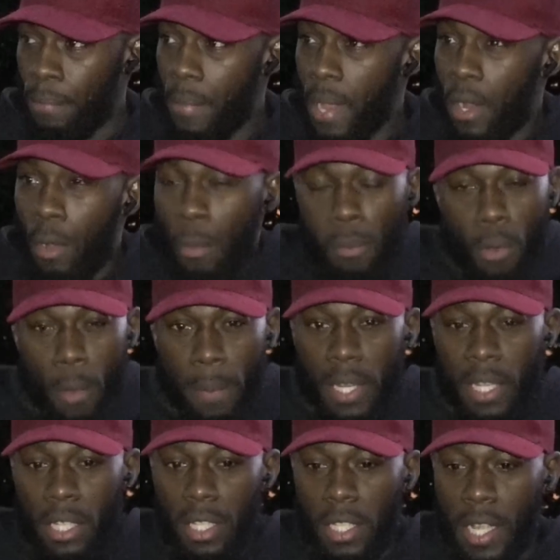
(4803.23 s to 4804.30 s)
Man could
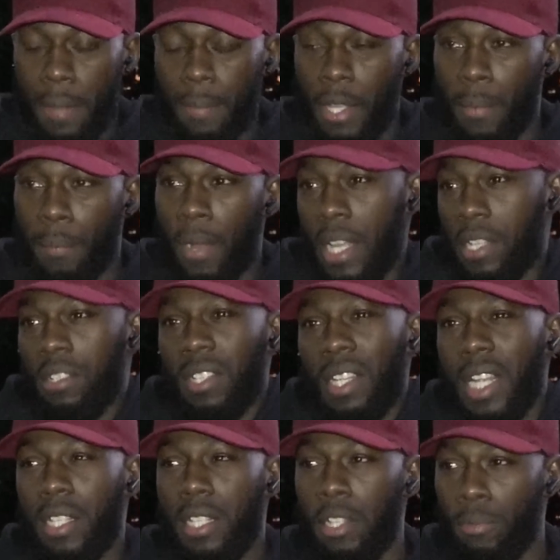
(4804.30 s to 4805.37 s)
probably, you get me? But it's not
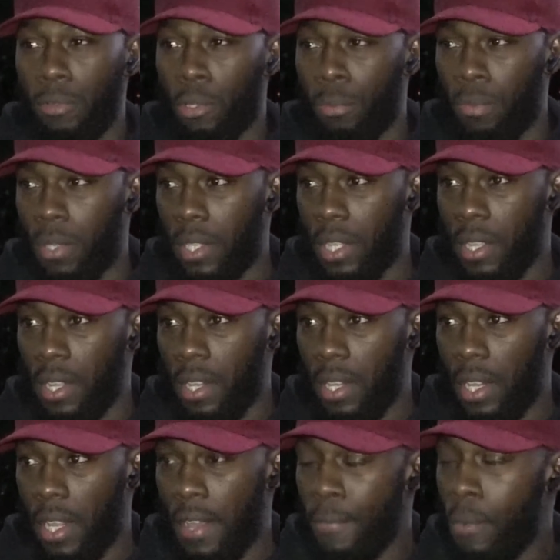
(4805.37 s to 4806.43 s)
that deep, no, man.
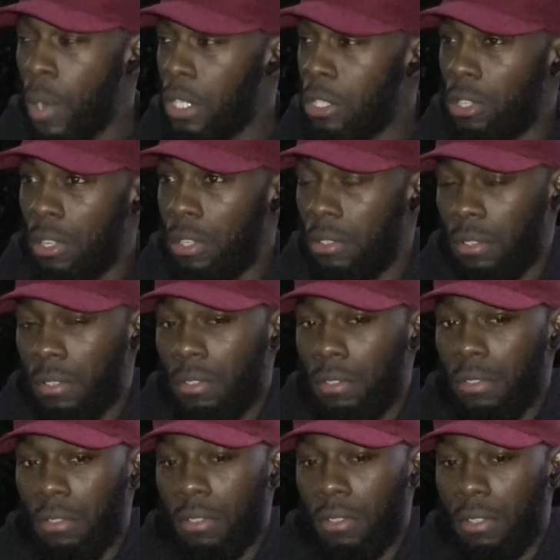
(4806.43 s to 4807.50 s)
Yeah. Everyone's not,
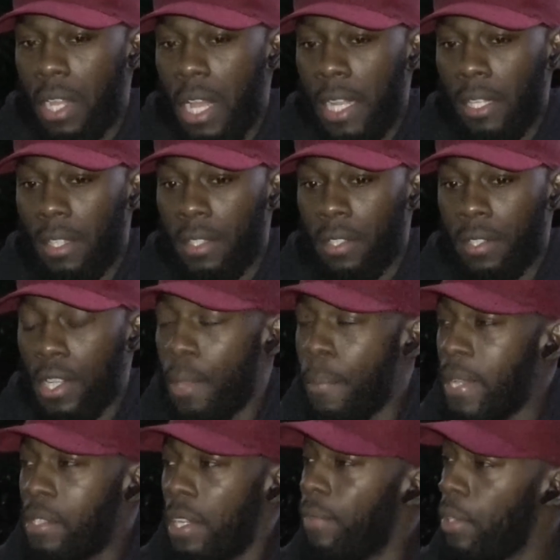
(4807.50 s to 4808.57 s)
like, certain
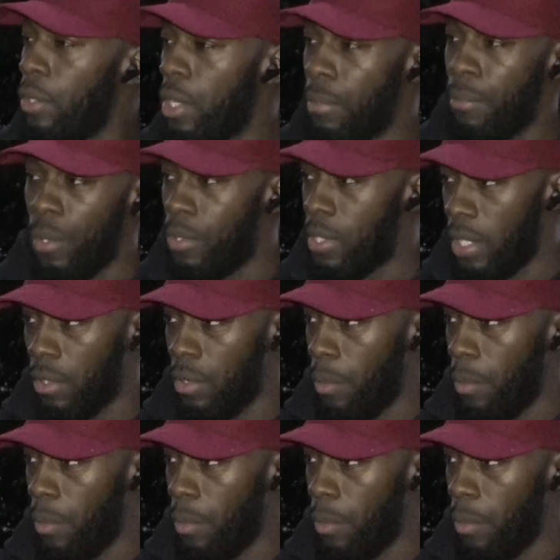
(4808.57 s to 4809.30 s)
man's not the deer music.